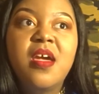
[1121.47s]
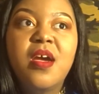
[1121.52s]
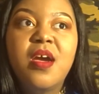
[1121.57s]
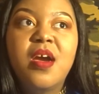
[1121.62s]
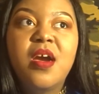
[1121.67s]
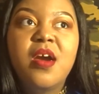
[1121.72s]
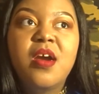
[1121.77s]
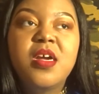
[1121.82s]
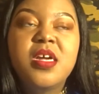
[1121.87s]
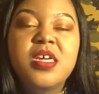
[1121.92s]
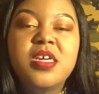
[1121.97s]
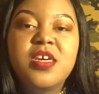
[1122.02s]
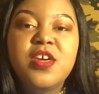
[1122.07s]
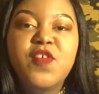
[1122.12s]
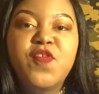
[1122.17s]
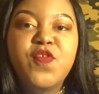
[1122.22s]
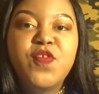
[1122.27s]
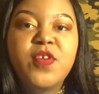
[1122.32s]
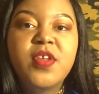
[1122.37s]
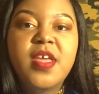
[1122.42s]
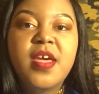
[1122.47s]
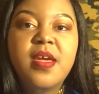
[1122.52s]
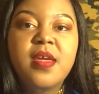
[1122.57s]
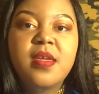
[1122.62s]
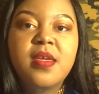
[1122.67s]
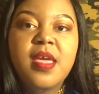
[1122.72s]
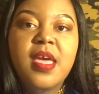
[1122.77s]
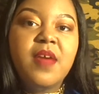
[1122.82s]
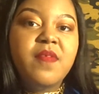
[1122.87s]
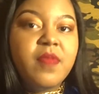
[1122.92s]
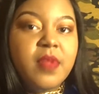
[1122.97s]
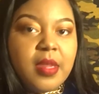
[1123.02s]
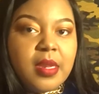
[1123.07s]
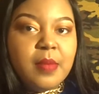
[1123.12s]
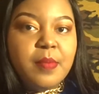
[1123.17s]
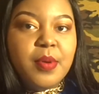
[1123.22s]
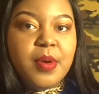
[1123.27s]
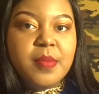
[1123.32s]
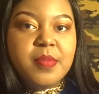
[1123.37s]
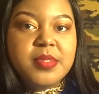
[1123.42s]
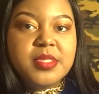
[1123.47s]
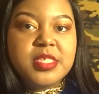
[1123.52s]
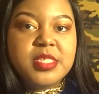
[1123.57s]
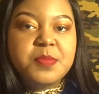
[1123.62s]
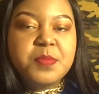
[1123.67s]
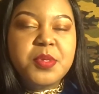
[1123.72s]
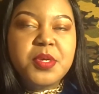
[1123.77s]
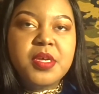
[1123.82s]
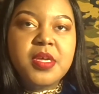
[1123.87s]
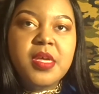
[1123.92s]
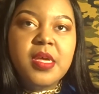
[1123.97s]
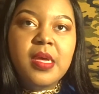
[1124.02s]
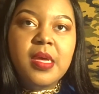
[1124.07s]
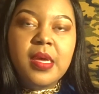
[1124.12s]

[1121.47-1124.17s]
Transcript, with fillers: are good for like athletic purposes but